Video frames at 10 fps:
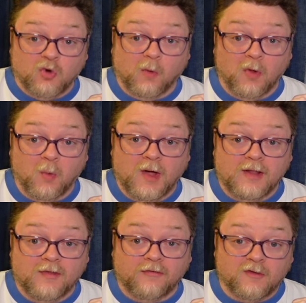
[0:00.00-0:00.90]
normal one
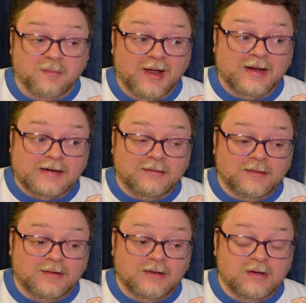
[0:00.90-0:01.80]
in this debate
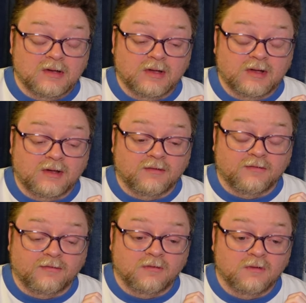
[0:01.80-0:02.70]

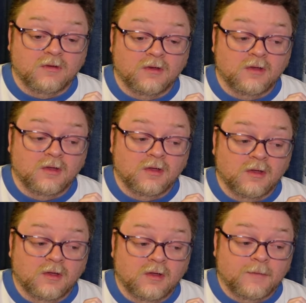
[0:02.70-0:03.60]
is
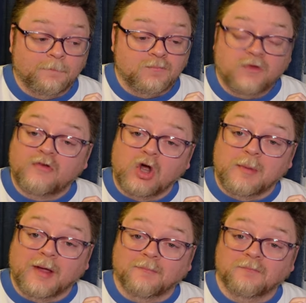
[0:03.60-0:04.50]

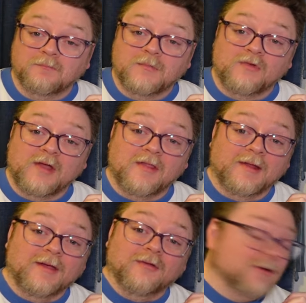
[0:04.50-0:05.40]
disturbing, to say the
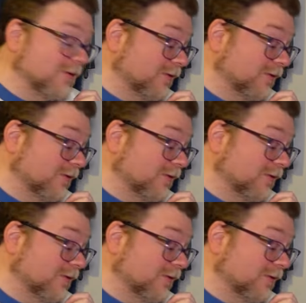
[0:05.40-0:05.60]
least.